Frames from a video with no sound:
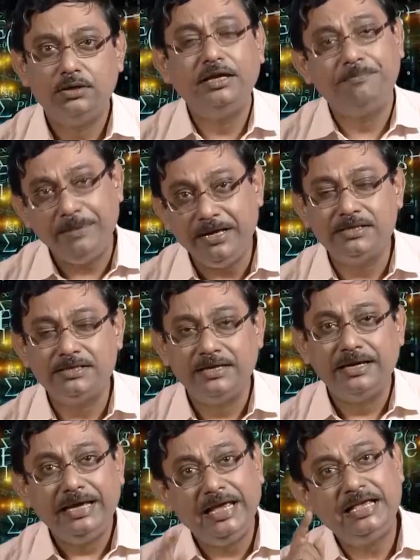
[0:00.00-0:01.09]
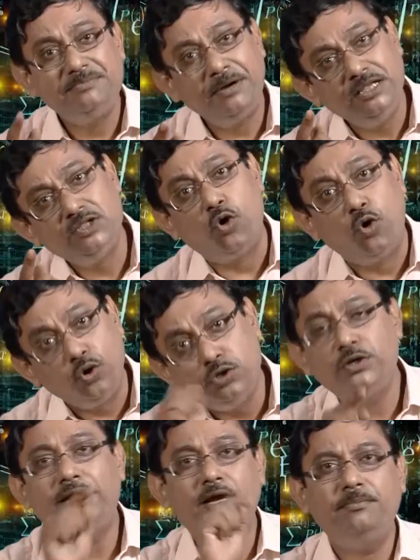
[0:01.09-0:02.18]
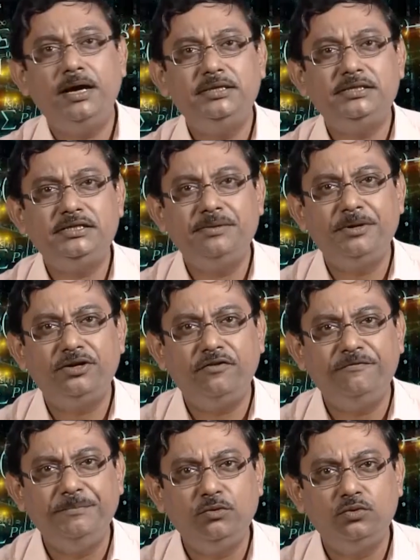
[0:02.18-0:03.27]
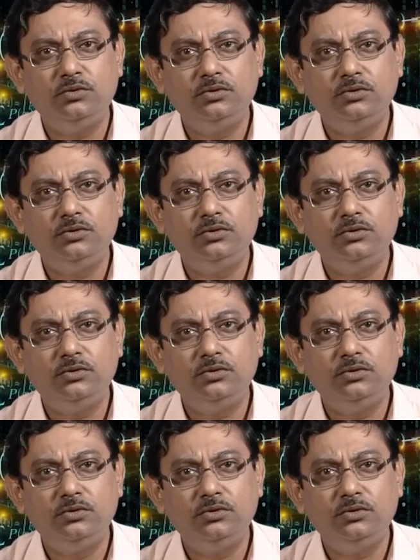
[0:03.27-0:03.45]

That means x bar is also an unbiased estimator of mu.